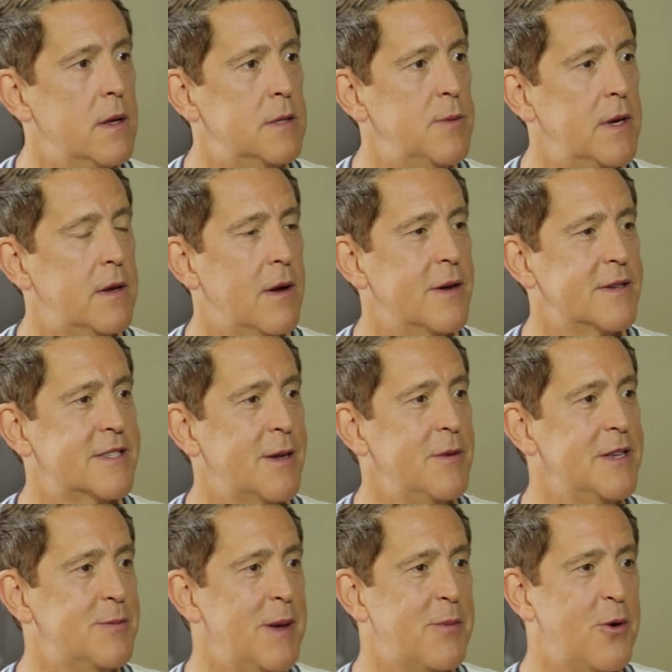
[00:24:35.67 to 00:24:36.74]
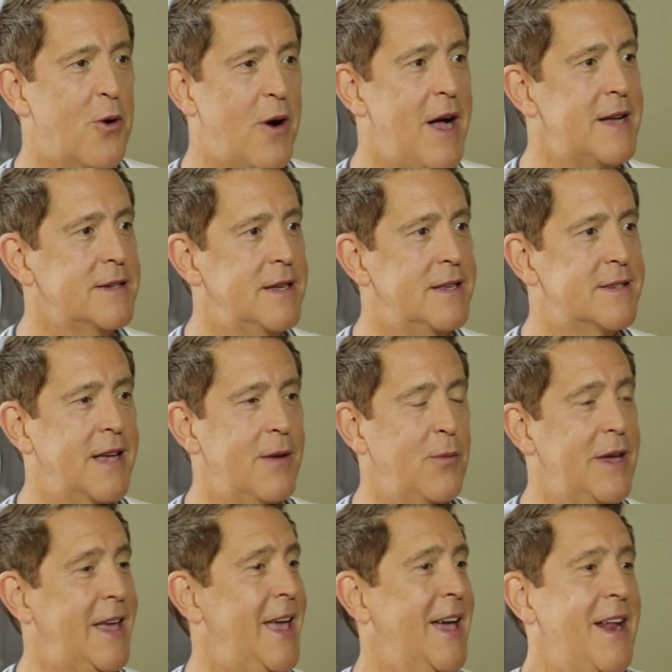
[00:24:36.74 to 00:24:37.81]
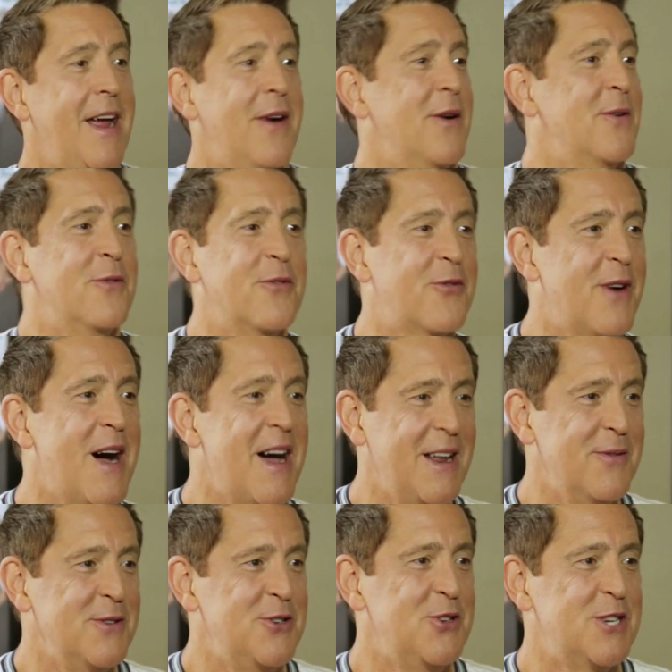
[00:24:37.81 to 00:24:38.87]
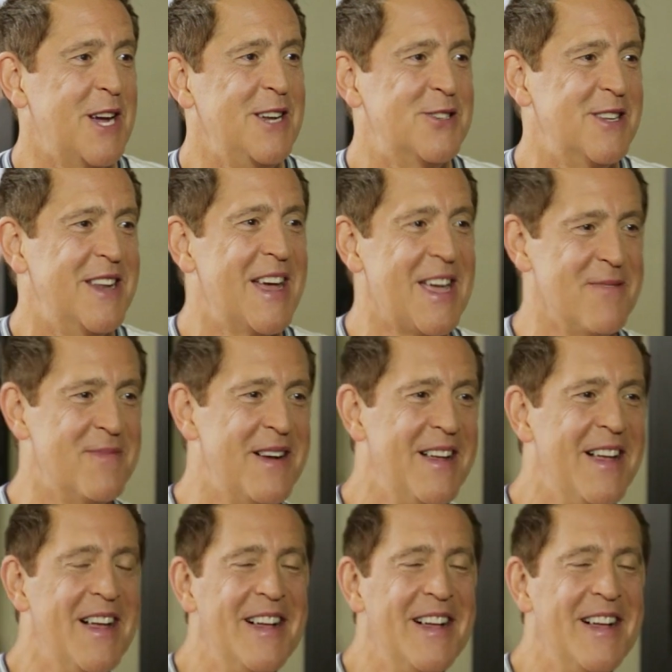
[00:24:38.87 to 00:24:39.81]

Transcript: is because some of these people who are asking, saying, we can't air it on Friday. Would you change the name?